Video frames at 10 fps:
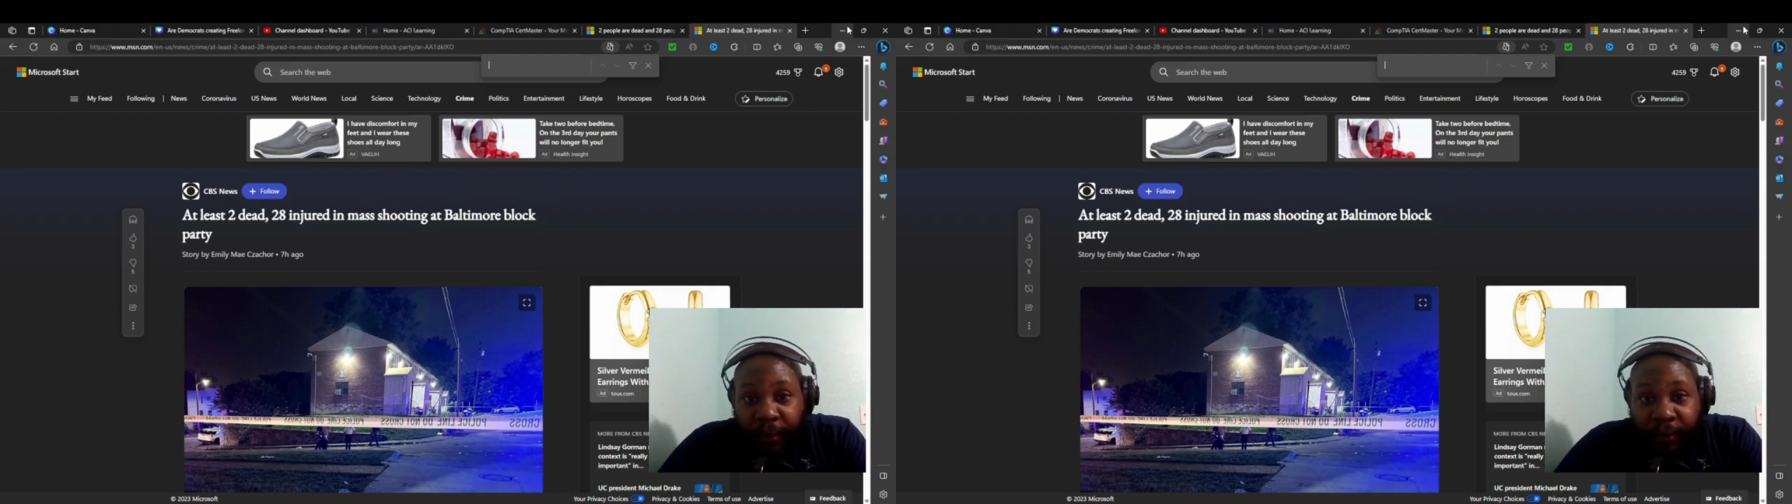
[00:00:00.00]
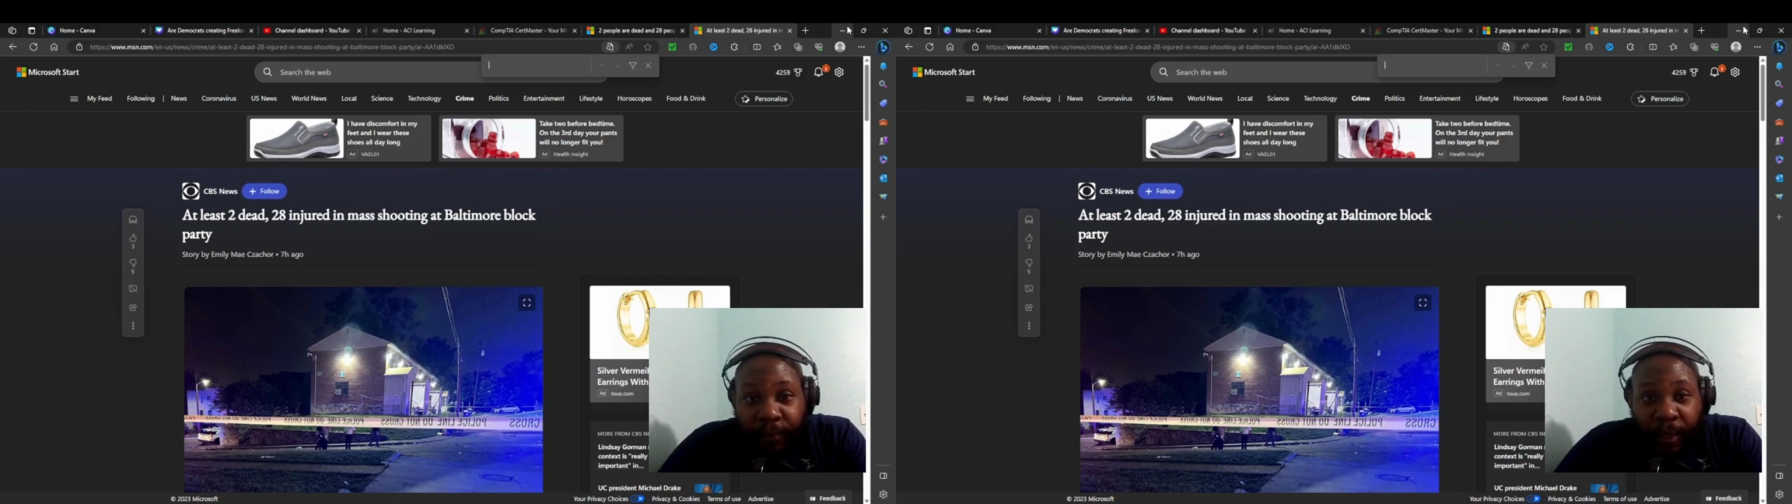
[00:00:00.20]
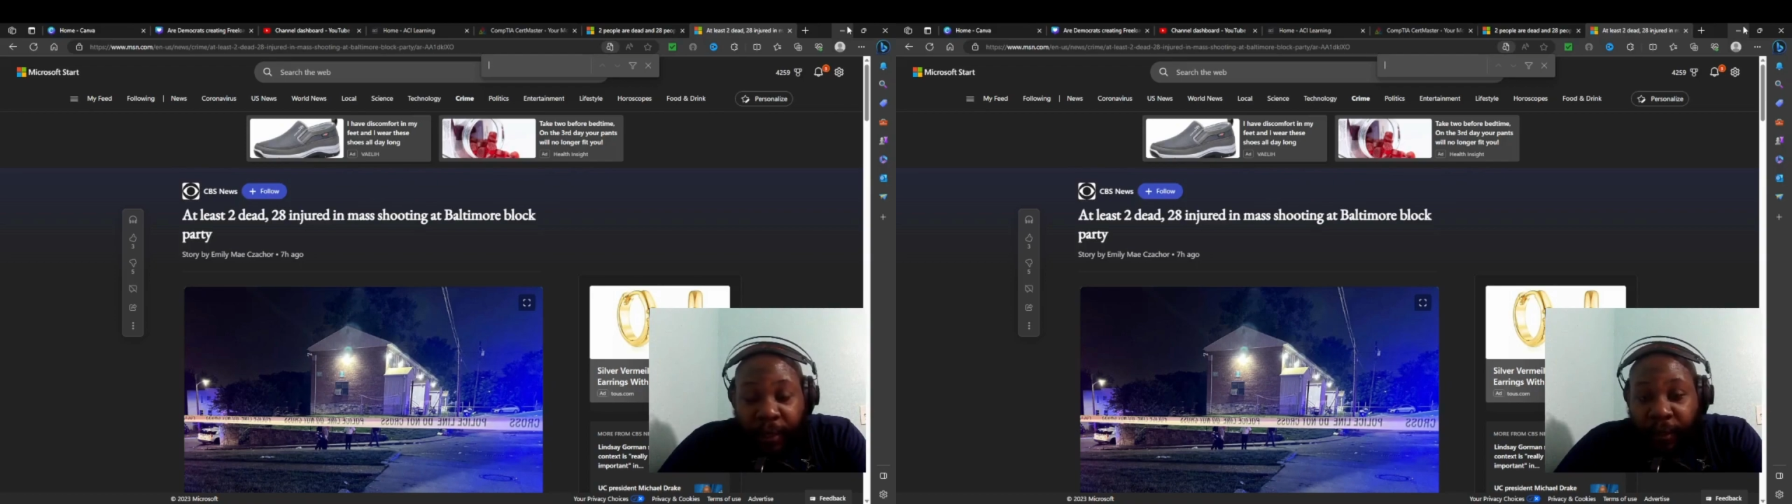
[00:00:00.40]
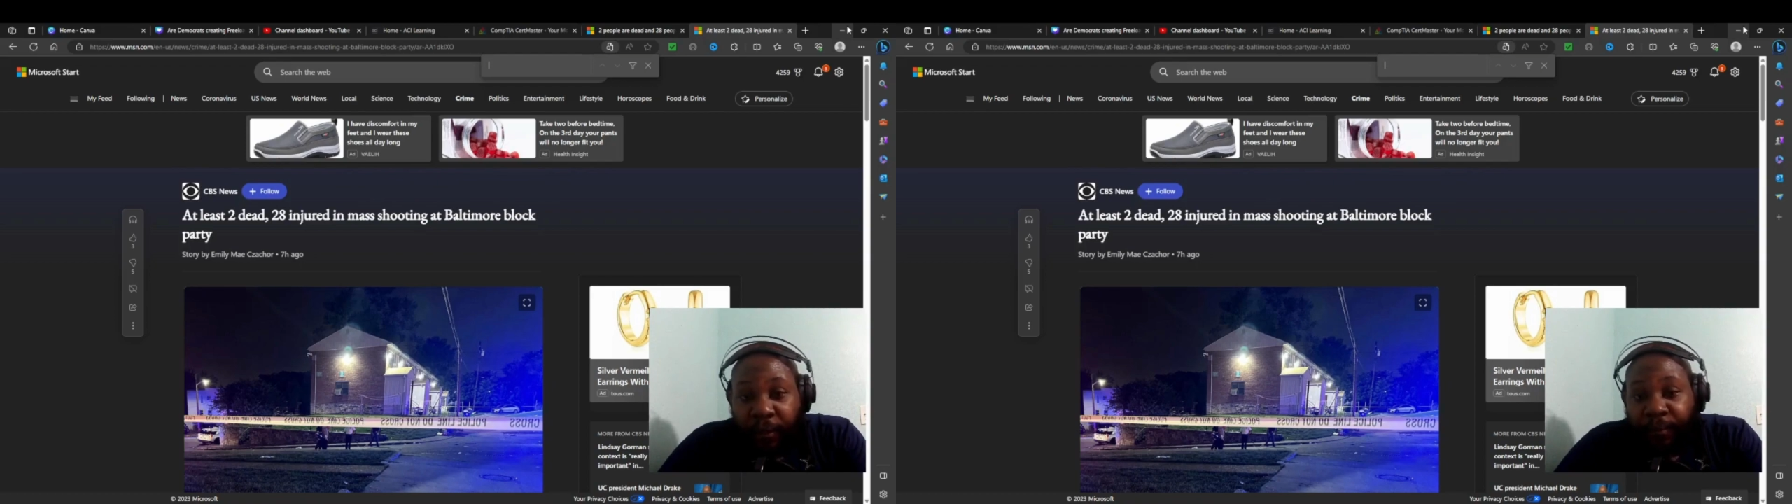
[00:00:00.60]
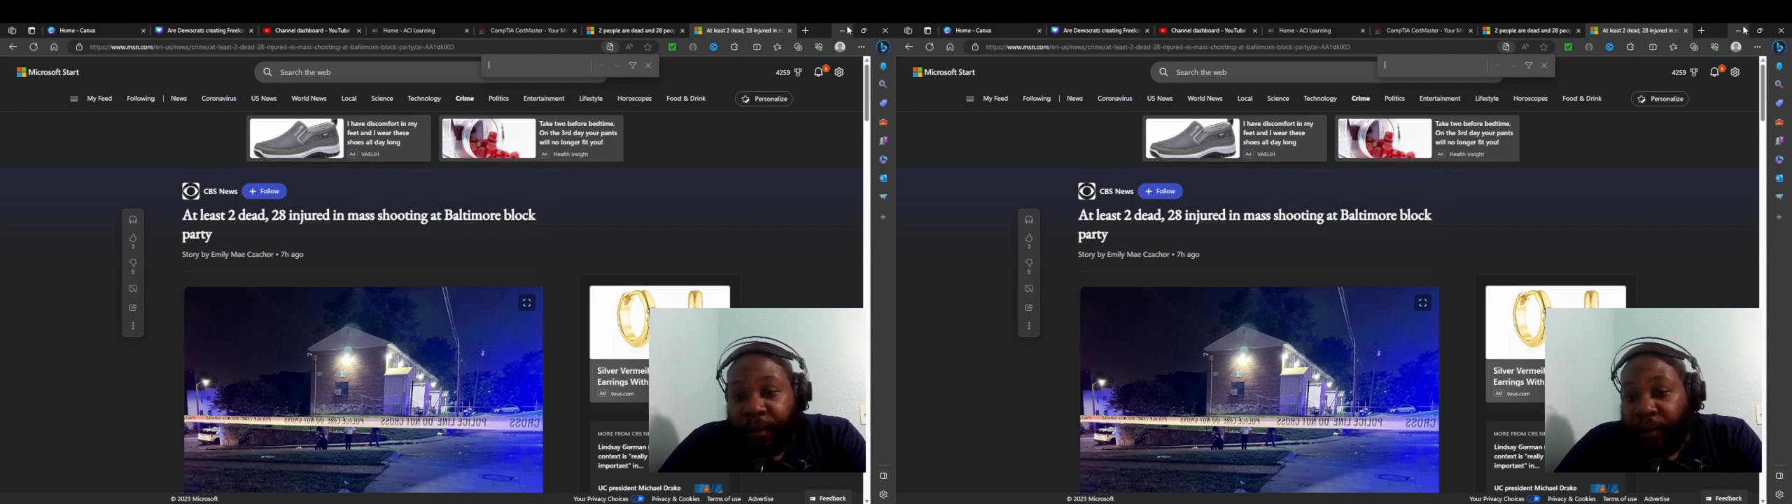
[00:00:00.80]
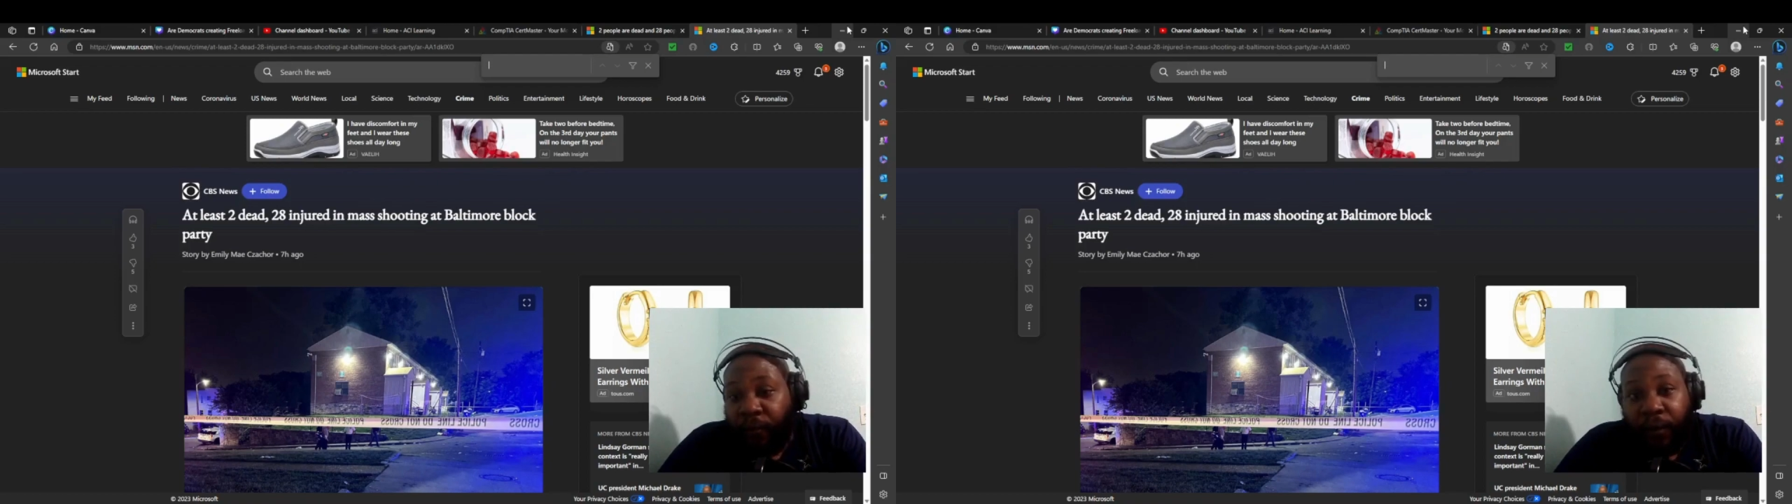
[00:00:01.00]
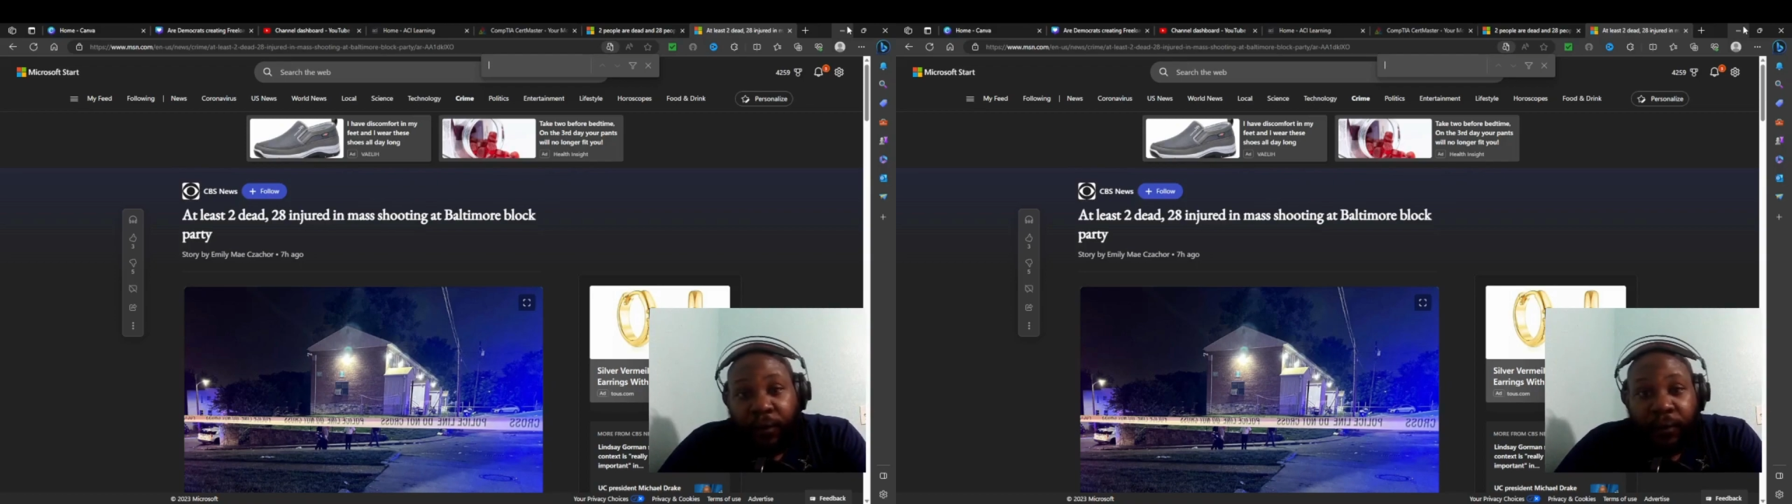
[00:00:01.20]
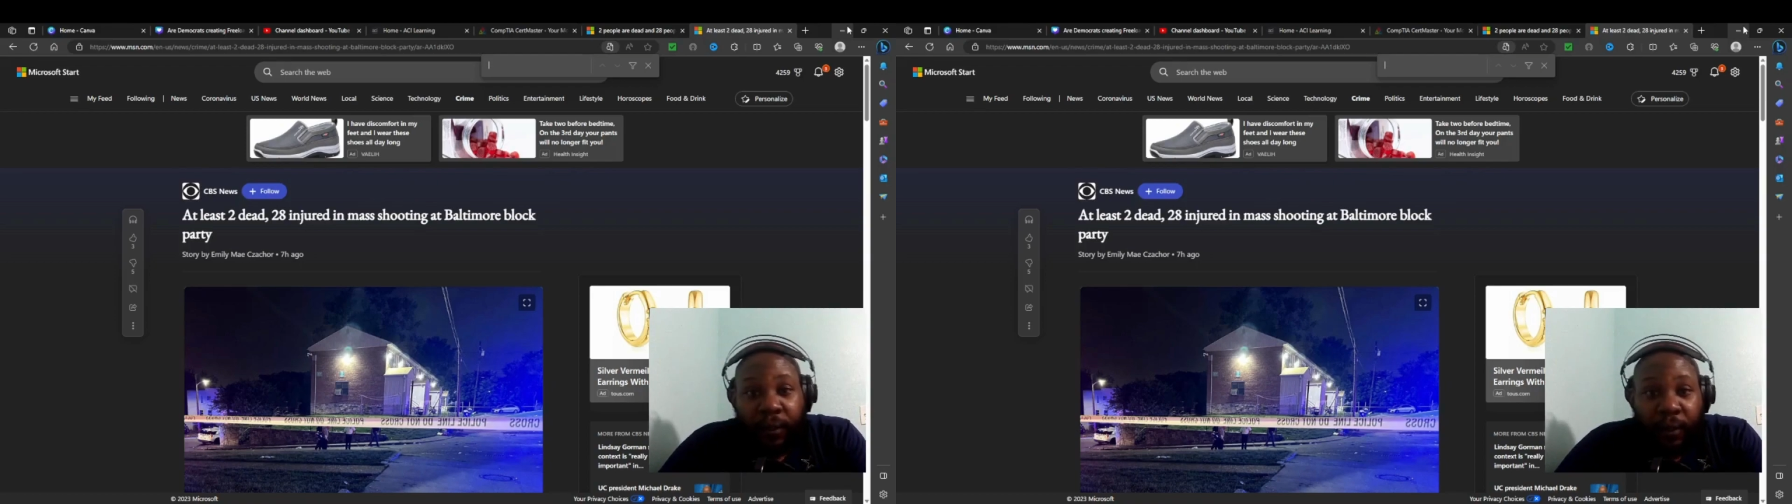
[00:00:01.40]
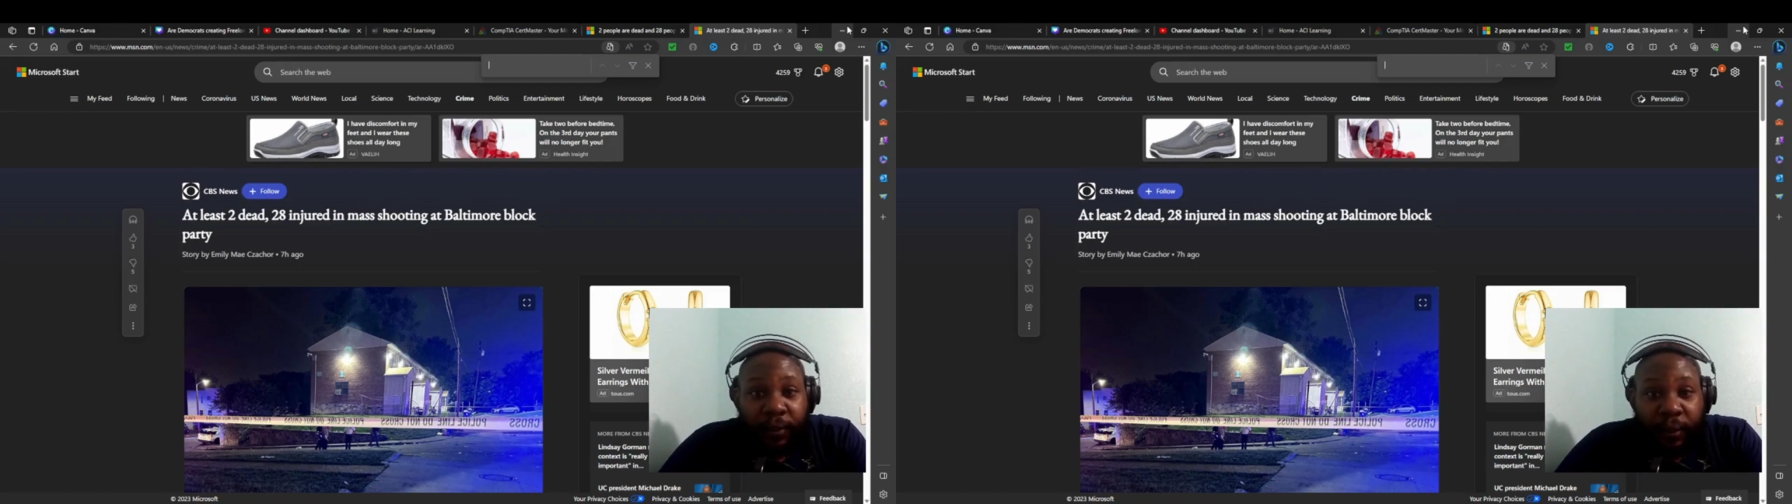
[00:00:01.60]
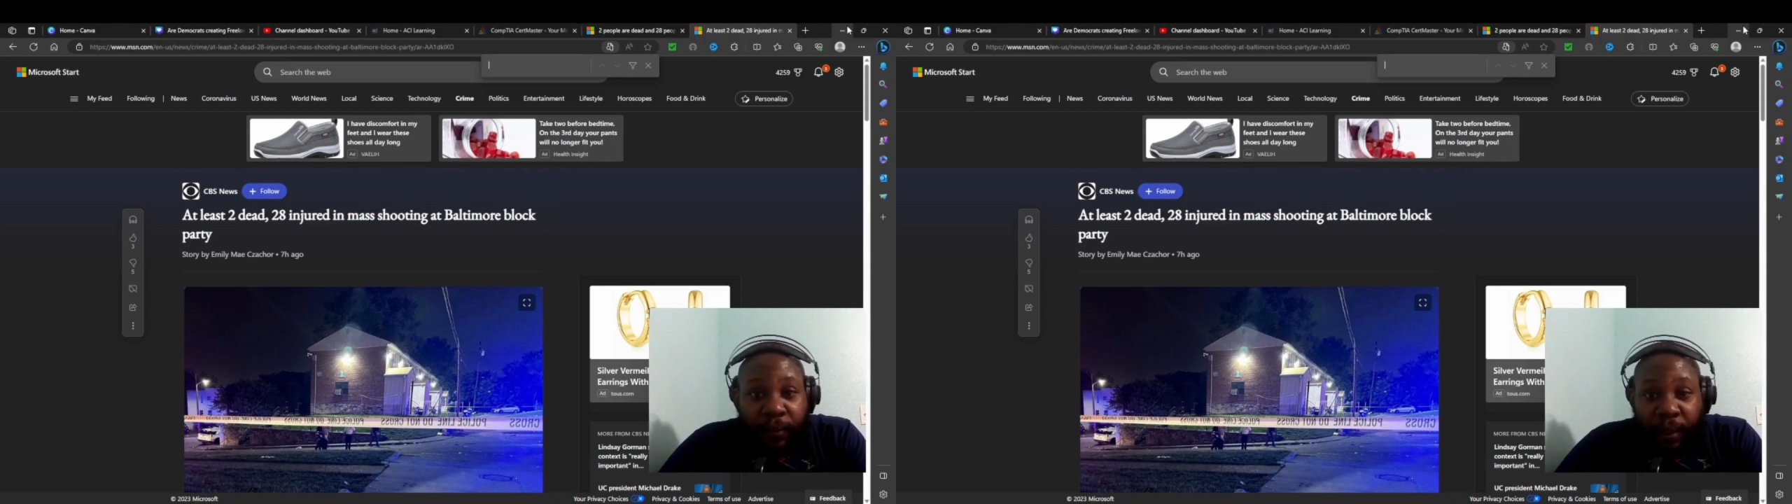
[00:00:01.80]
Somebody hopping on World Star or
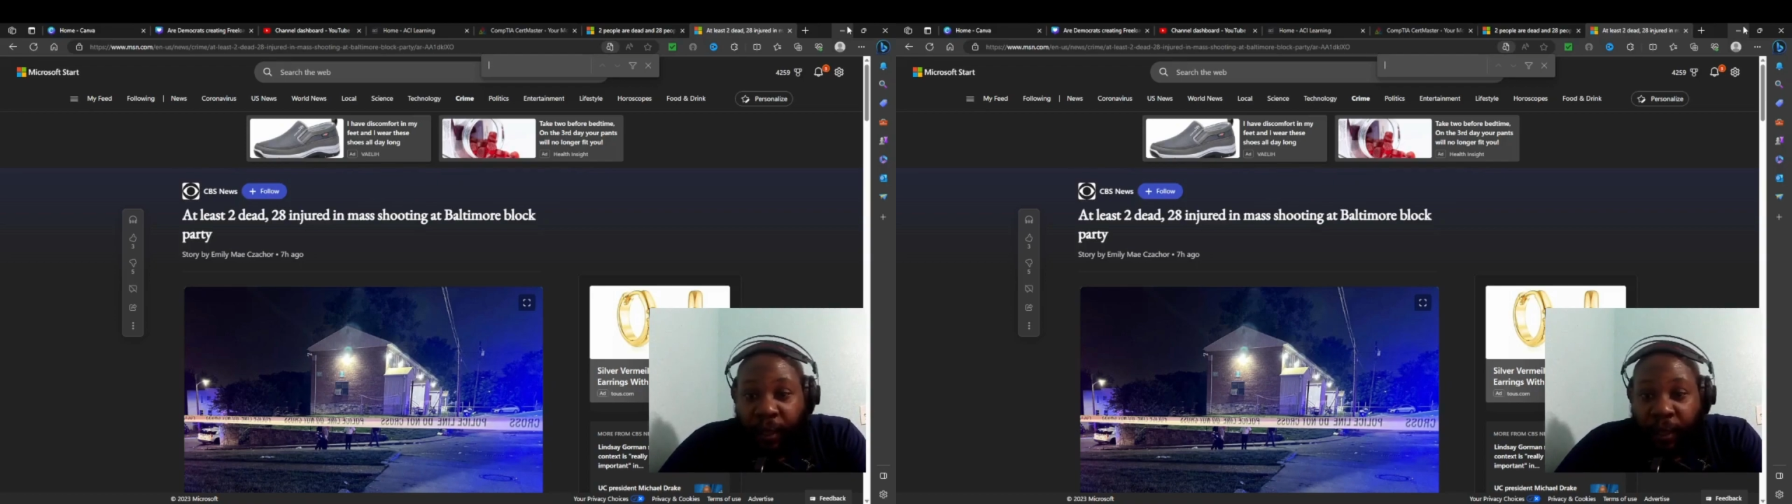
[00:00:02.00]
something.